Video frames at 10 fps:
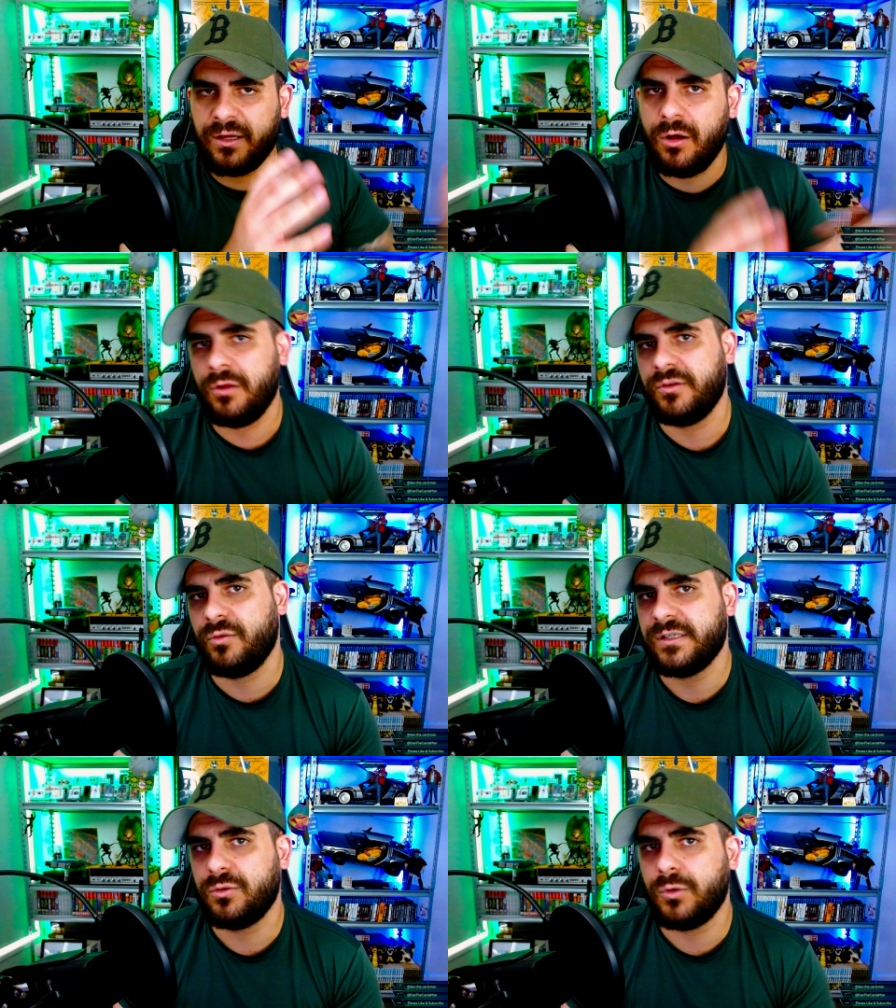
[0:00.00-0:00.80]
Colin's
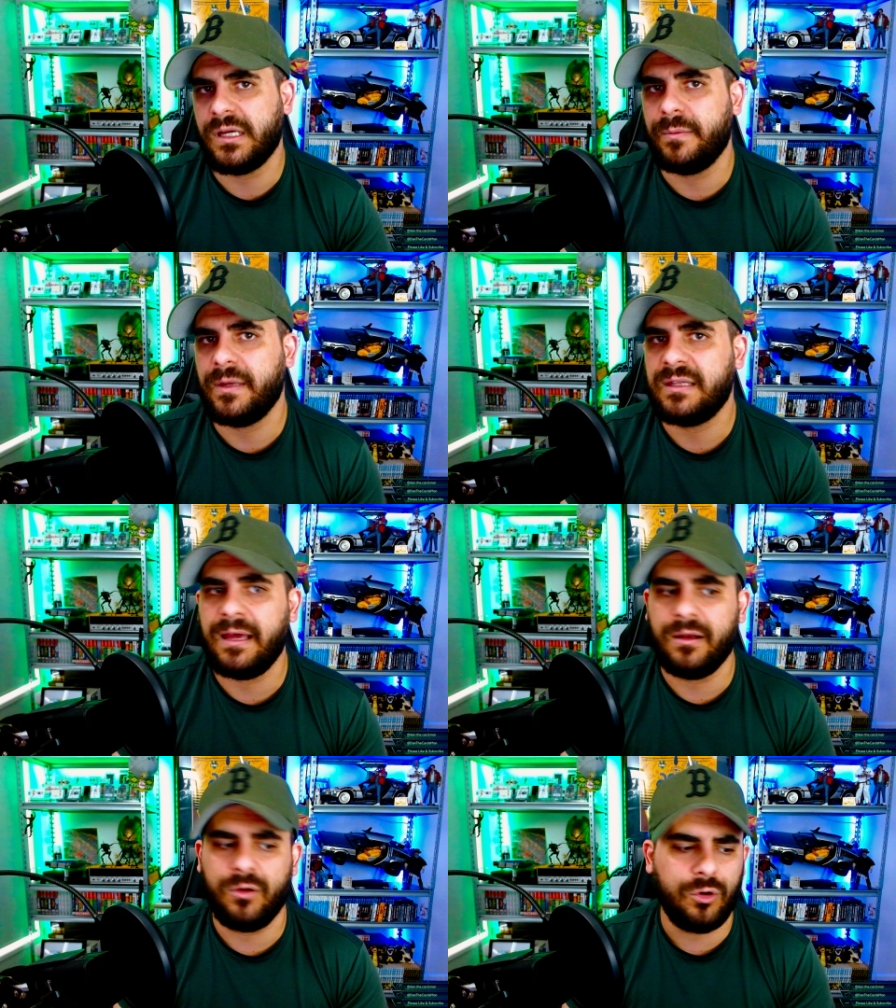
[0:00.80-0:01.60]
always talking about
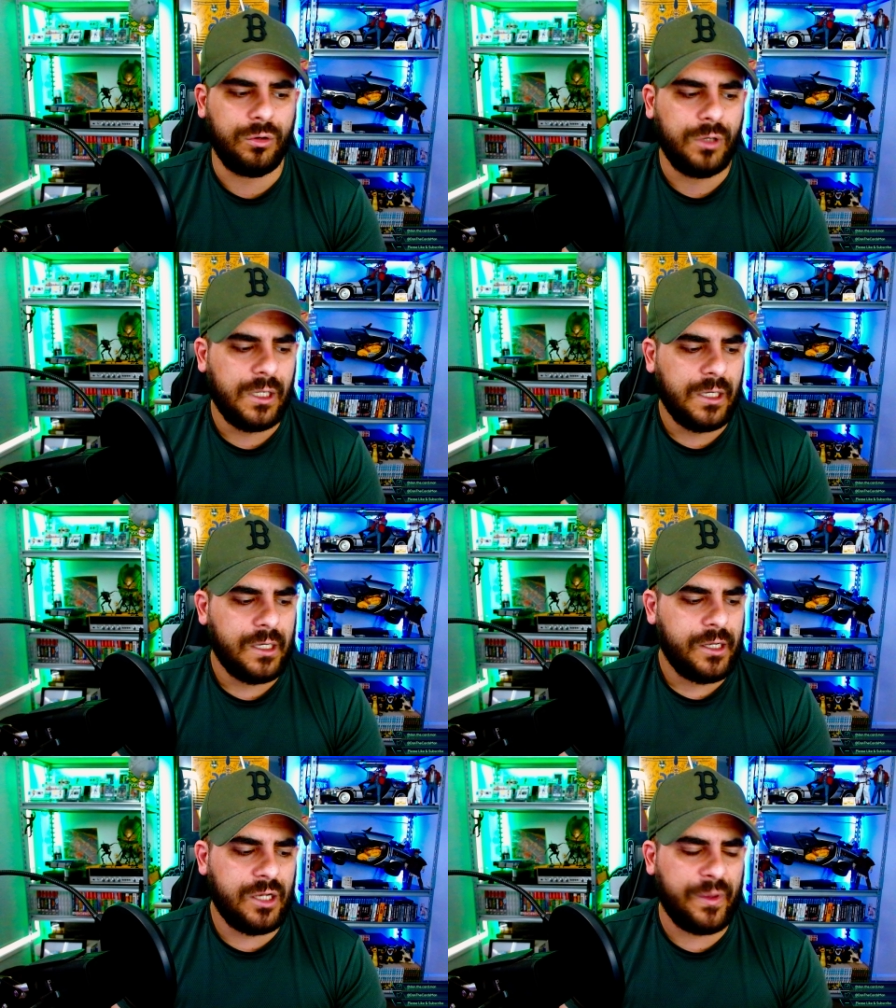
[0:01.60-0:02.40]
that, or
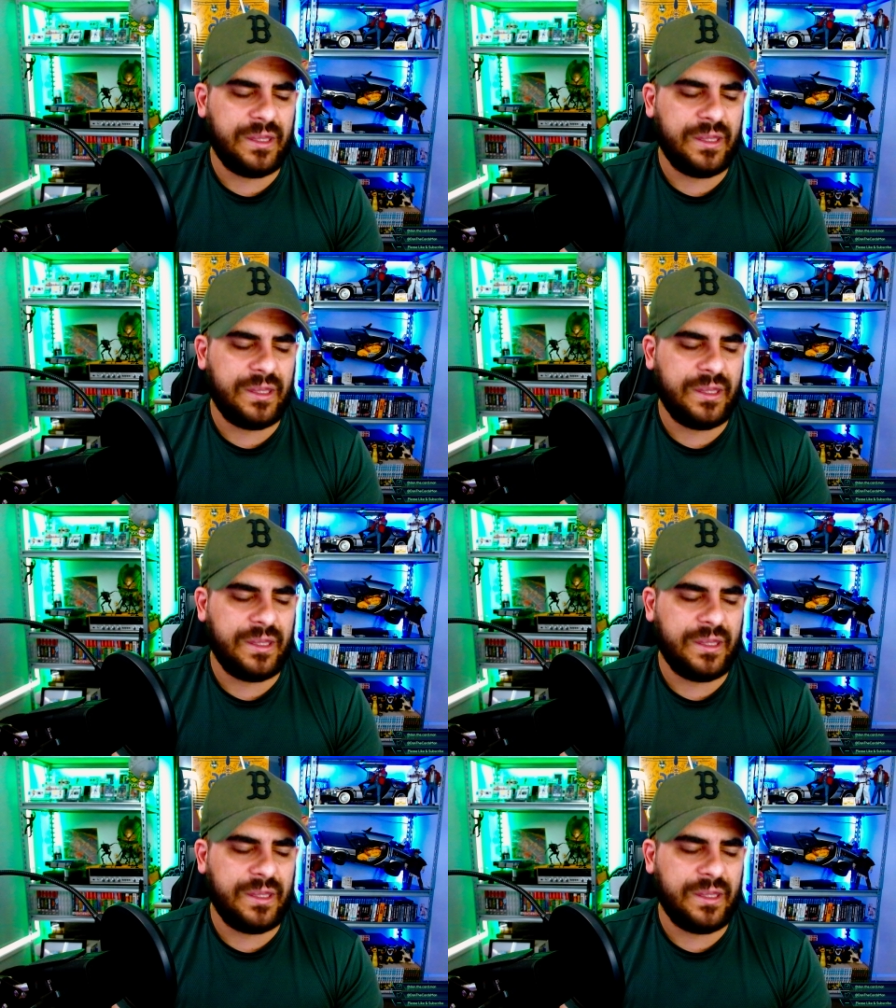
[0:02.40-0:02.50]
you know when you